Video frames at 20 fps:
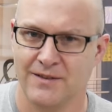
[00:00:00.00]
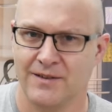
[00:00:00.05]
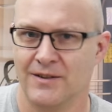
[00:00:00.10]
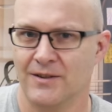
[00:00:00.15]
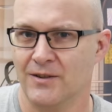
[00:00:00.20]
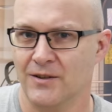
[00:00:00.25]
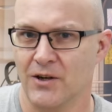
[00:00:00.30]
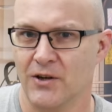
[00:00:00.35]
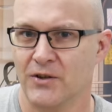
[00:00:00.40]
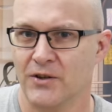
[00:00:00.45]

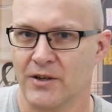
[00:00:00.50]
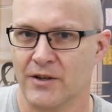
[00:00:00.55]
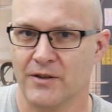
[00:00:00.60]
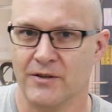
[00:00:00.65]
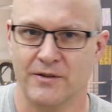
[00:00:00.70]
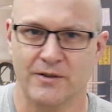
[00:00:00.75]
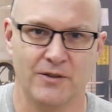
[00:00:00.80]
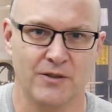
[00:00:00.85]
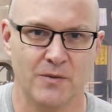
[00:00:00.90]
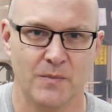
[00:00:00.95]

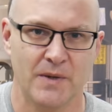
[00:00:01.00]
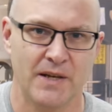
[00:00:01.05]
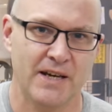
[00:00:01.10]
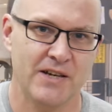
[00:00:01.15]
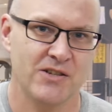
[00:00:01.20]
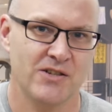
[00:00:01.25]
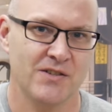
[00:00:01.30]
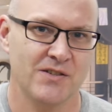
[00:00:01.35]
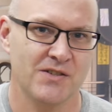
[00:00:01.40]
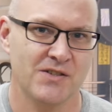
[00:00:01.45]
logo
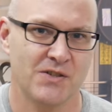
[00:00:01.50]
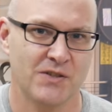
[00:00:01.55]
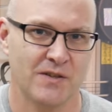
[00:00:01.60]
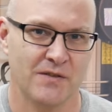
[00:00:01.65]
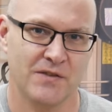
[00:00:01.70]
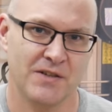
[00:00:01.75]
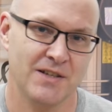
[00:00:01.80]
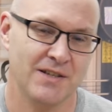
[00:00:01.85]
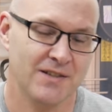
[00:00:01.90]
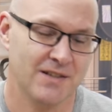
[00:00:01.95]
illumination sort of
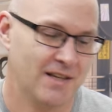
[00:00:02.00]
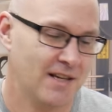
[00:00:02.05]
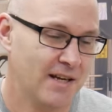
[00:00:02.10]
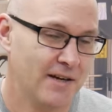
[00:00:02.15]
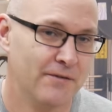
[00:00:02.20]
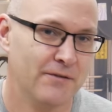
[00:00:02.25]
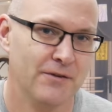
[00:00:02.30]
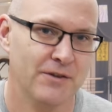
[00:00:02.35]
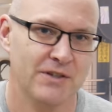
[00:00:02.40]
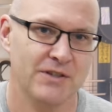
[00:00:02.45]
thing that
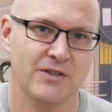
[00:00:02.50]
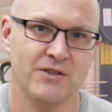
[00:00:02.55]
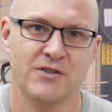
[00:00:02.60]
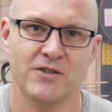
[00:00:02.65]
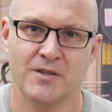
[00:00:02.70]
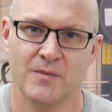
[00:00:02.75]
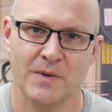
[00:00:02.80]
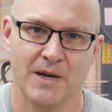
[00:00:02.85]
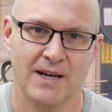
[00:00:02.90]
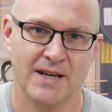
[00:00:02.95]
every
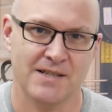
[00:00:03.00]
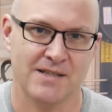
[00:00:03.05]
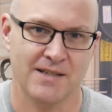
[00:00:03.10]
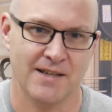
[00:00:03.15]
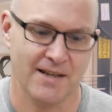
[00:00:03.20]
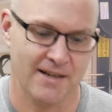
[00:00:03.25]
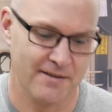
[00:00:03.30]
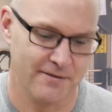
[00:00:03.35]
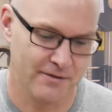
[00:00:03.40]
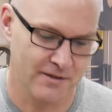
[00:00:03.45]
YouTuber has to
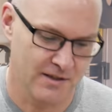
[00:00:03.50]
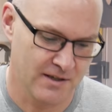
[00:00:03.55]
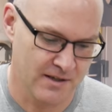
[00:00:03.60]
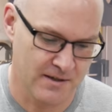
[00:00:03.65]
have,